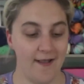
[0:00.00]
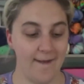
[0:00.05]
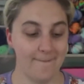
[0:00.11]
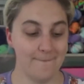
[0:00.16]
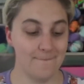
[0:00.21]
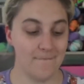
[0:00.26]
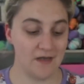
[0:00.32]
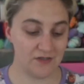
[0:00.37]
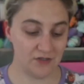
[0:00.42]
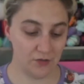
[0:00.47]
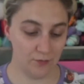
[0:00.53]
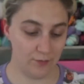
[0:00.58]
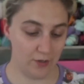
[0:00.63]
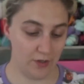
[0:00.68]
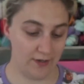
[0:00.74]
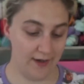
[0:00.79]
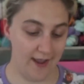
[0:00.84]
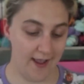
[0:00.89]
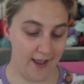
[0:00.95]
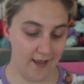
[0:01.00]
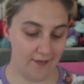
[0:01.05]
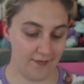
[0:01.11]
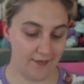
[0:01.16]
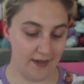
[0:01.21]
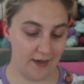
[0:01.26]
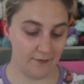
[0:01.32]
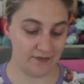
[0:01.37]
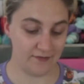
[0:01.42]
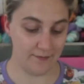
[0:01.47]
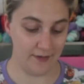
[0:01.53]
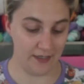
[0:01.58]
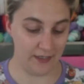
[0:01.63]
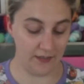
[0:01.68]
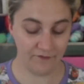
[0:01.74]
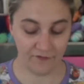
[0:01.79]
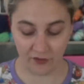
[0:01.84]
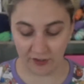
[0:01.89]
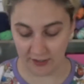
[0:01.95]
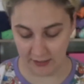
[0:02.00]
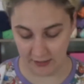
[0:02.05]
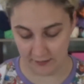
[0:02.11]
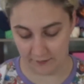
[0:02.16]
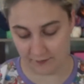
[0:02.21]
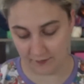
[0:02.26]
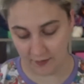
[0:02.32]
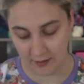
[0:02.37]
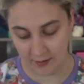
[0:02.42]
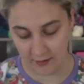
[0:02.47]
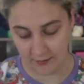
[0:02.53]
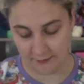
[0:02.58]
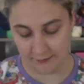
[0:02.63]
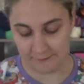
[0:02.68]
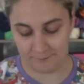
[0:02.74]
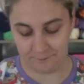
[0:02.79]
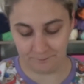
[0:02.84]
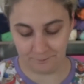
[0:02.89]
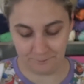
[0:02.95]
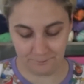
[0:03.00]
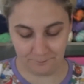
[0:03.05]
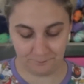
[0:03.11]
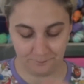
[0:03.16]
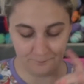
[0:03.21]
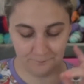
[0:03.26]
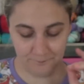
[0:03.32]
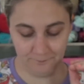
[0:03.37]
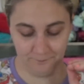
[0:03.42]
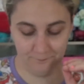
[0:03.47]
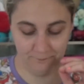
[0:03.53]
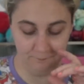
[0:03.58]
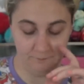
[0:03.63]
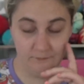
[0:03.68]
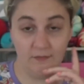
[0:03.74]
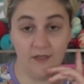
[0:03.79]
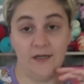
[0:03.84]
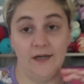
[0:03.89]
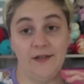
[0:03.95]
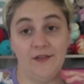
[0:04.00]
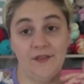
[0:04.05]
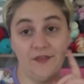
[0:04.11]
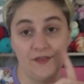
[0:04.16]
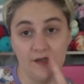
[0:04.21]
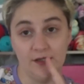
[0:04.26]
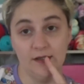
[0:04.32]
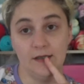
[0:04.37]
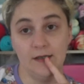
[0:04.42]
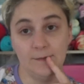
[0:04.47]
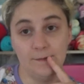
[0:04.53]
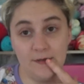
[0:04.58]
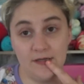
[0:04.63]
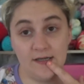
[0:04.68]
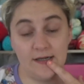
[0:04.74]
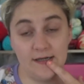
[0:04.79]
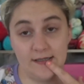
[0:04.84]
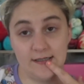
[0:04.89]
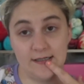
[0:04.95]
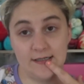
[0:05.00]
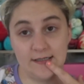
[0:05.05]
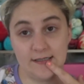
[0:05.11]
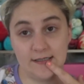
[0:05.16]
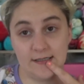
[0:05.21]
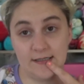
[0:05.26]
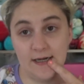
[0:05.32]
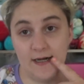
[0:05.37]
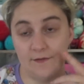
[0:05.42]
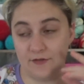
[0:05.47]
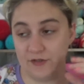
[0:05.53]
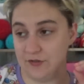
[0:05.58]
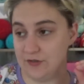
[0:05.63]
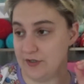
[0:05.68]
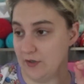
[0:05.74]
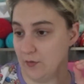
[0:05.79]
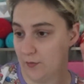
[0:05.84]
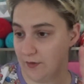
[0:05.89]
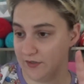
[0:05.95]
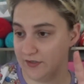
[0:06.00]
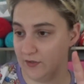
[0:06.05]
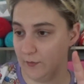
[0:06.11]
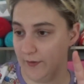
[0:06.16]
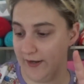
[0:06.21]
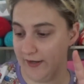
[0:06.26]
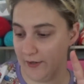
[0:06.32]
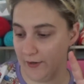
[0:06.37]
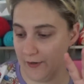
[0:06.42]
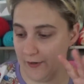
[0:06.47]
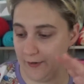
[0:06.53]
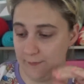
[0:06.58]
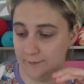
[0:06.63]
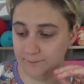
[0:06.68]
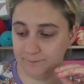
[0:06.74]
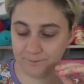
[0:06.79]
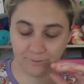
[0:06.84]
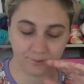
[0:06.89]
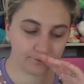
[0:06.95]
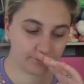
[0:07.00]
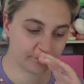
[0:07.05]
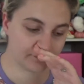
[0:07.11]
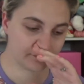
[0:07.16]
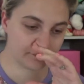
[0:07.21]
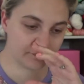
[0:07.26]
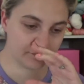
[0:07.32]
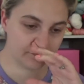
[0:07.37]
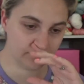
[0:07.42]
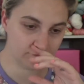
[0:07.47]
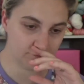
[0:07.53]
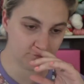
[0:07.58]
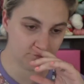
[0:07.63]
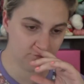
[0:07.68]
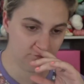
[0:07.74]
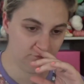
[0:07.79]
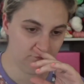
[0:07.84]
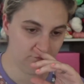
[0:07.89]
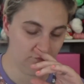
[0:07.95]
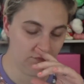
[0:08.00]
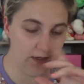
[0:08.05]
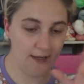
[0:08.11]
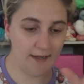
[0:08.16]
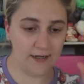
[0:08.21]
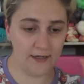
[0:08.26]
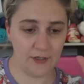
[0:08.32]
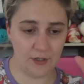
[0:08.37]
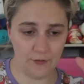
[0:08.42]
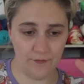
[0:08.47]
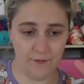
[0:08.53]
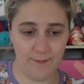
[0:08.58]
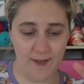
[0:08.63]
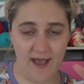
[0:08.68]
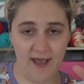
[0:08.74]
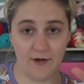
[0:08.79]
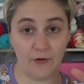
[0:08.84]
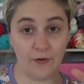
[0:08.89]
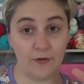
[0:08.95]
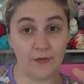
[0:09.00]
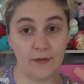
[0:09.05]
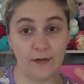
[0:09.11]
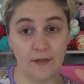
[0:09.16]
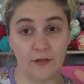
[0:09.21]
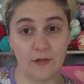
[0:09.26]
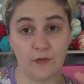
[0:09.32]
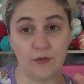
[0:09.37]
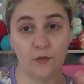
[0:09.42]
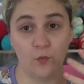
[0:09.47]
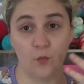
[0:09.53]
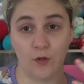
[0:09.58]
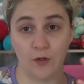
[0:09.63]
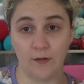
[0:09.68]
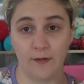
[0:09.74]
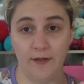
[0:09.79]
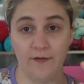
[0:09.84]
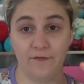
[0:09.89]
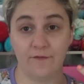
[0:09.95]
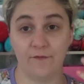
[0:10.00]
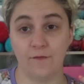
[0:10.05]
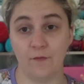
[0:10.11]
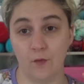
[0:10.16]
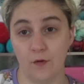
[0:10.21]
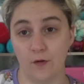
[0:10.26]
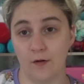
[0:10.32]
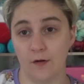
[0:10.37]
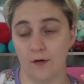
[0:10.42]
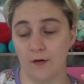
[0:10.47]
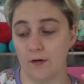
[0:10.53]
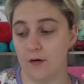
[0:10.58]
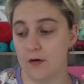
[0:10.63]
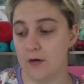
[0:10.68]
Muscleburg hat that I was making for Keith. And I think because I was using a worsted weight yarn and I know the pattern, like you can work it for